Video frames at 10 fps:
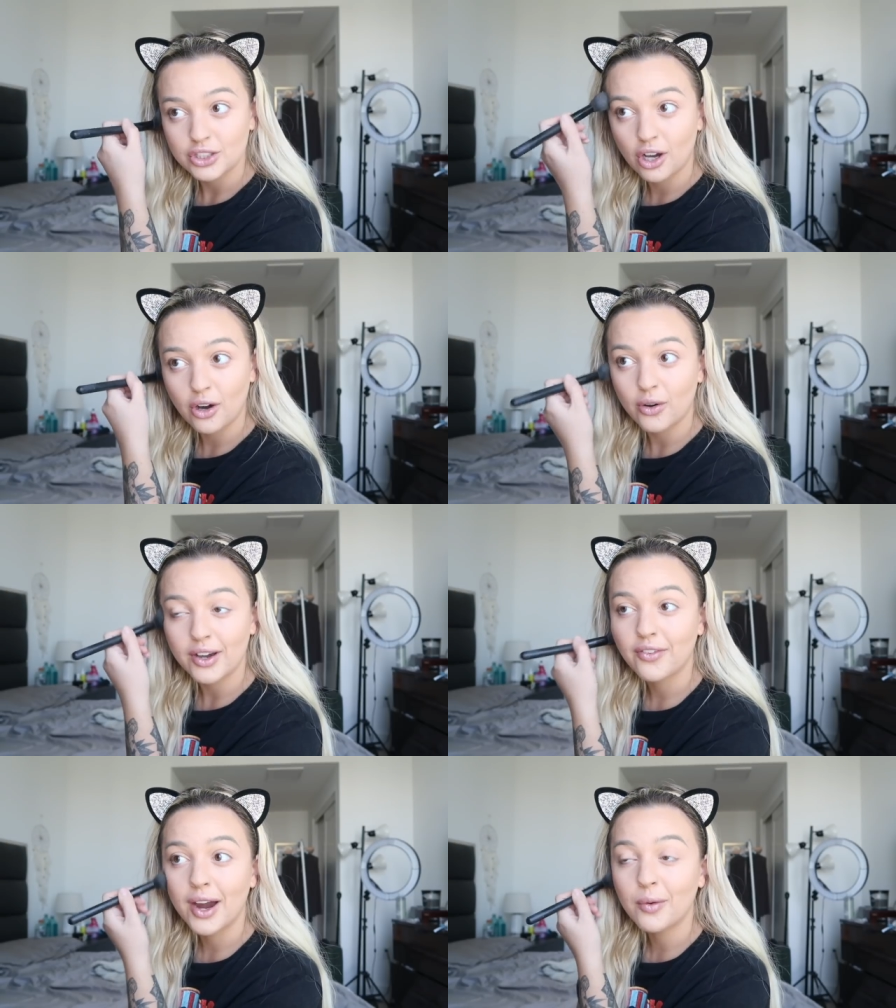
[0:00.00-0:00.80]
So
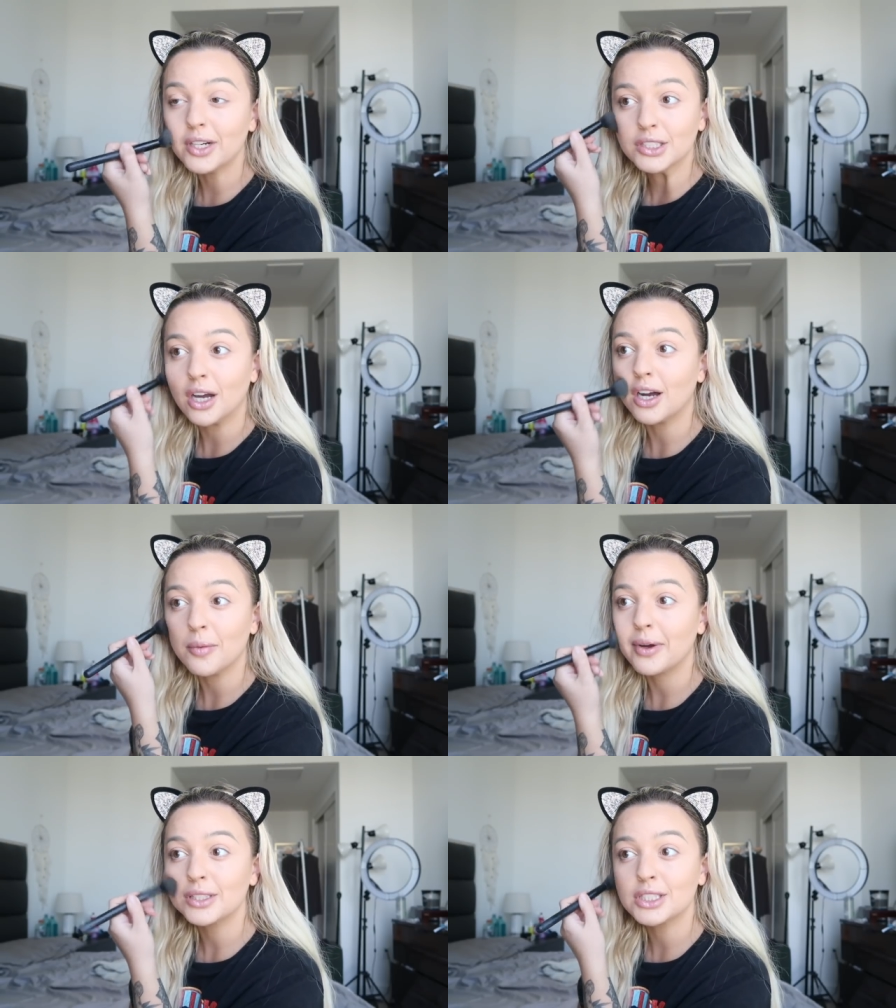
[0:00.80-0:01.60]
if I want to talk
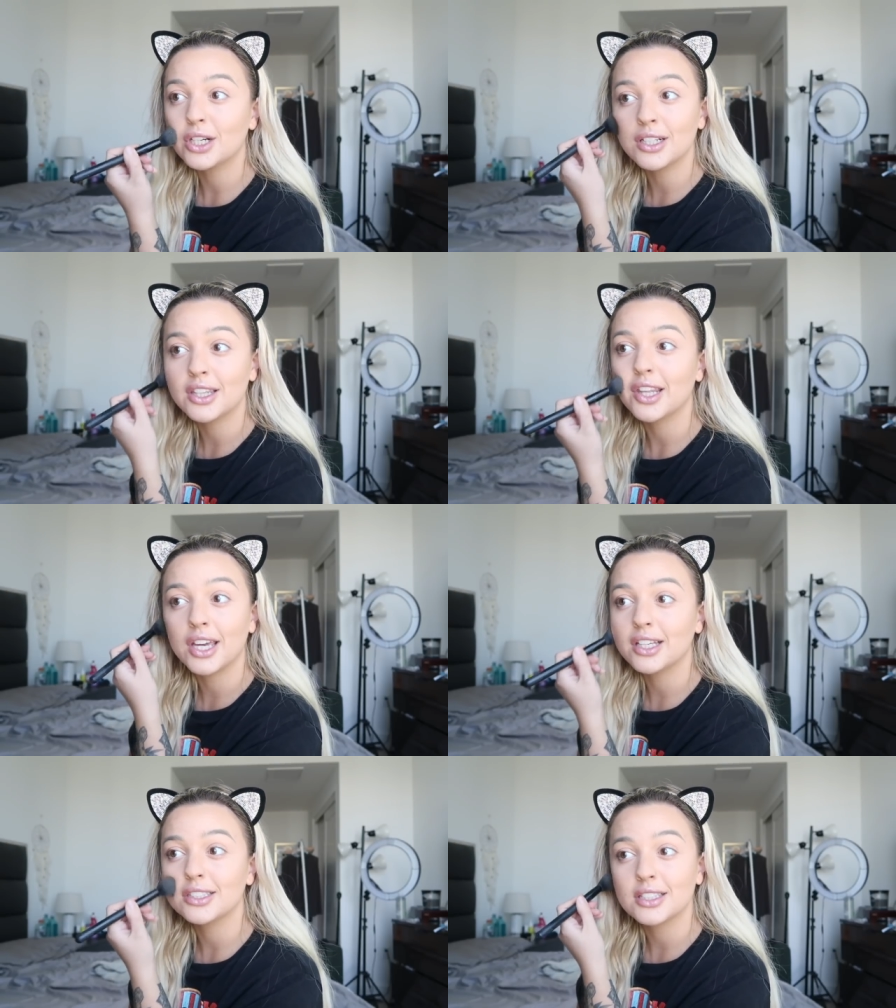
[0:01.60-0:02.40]
about certain
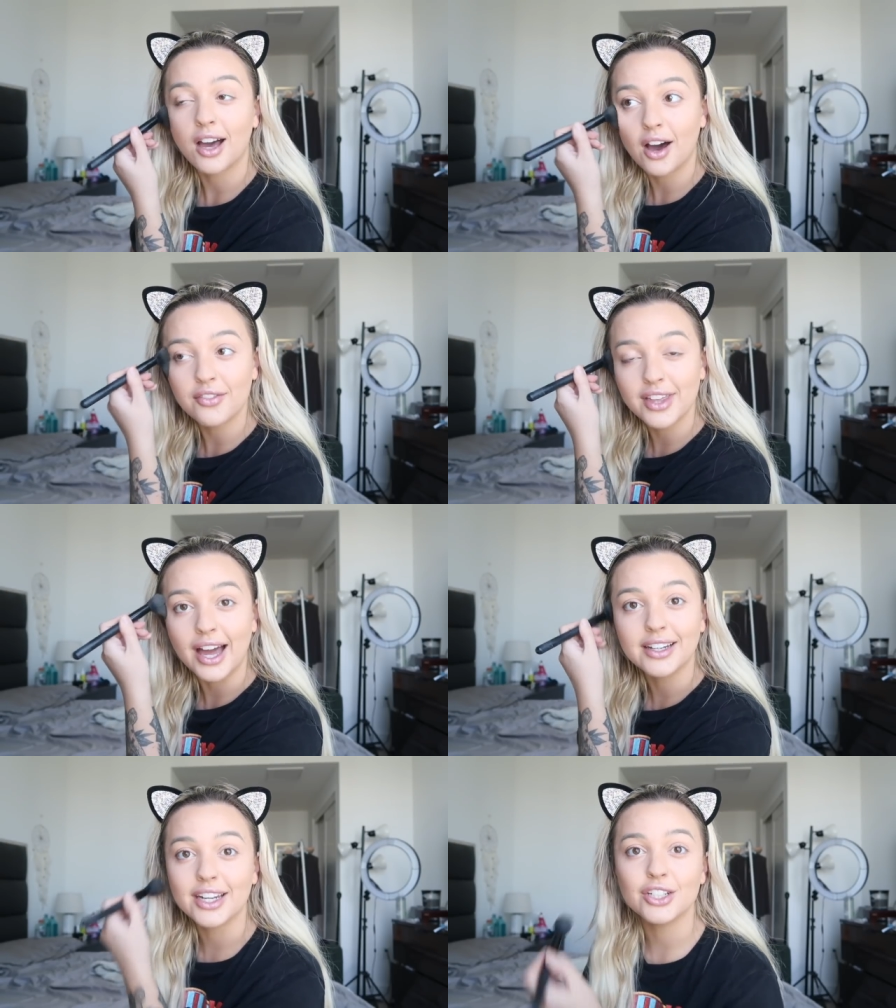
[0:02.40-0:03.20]
things of
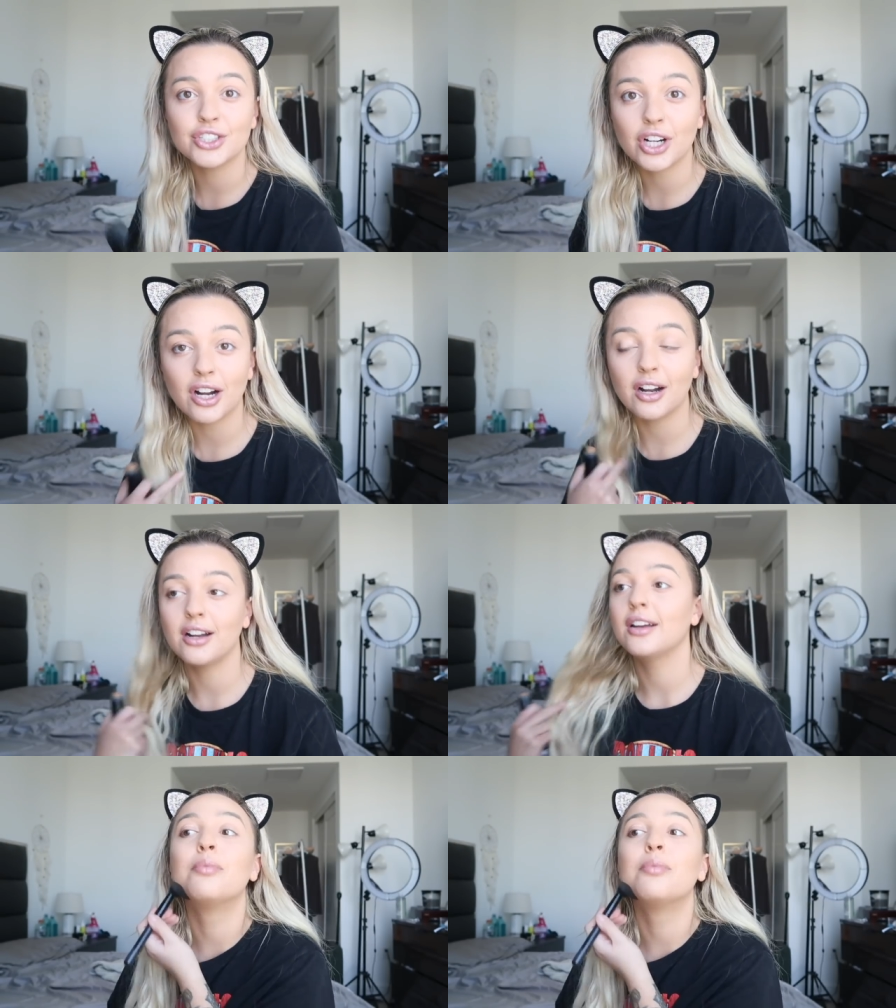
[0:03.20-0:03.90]
that nature,